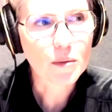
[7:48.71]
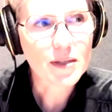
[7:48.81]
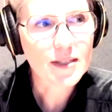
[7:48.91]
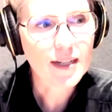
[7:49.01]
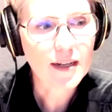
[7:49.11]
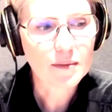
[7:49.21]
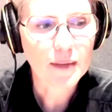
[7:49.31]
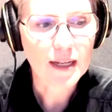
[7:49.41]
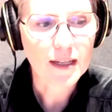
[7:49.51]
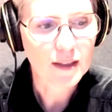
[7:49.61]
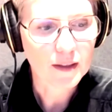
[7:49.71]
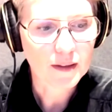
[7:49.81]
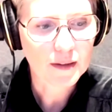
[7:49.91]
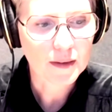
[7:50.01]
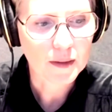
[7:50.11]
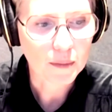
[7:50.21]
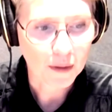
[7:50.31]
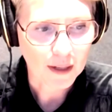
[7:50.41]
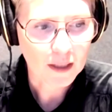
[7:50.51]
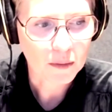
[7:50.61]
So we started making the
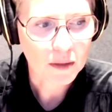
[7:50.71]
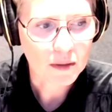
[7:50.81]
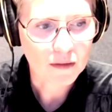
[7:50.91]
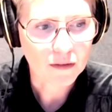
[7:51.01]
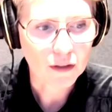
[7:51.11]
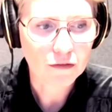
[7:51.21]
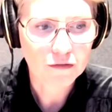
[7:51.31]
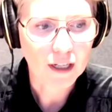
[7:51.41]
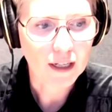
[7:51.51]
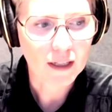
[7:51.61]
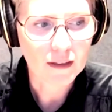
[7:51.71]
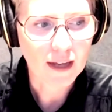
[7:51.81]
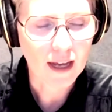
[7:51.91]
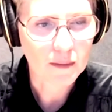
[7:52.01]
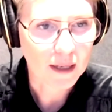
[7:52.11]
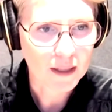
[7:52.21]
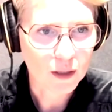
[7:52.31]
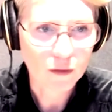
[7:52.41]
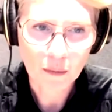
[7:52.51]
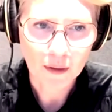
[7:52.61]
product, which was a very fine
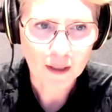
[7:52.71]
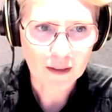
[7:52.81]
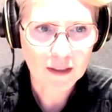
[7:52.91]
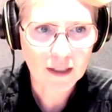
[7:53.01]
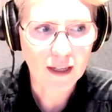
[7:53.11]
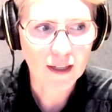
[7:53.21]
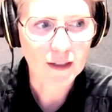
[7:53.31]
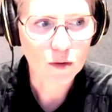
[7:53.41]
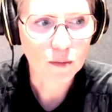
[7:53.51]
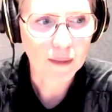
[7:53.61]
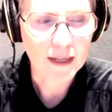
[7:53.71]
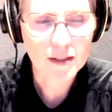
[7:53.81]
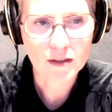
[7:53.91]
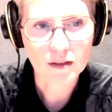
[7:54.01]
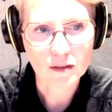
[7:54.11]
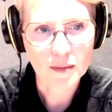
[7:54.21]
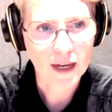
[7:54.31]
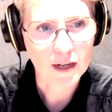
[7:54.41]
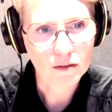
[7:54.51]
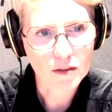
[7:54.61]
handmade silver product, and all based on
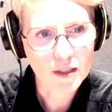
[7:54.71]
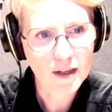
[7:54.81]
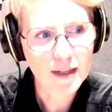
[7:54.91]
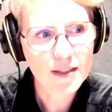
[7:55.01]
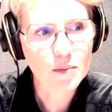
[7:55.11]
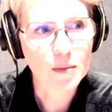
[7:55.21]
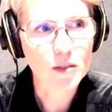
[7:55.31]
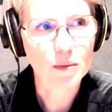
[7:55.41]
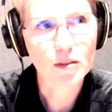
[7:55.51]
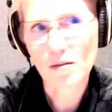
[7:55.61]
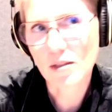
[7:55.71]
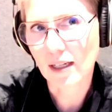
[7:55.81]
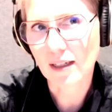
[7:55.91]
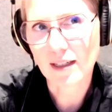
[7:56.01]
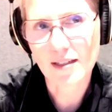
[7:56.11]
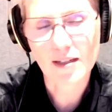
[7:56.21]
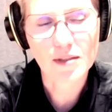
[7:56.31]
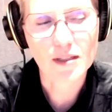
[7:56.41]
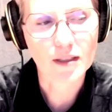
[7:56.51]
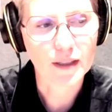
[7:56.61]
botanical designs, which we'd called seedlings.
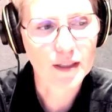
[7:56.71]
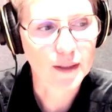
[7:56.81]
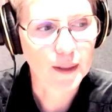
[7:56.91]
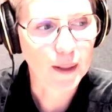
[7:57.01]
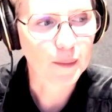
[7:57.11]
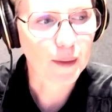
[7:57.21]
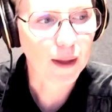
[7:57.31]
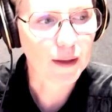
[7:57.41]
That was the collection name.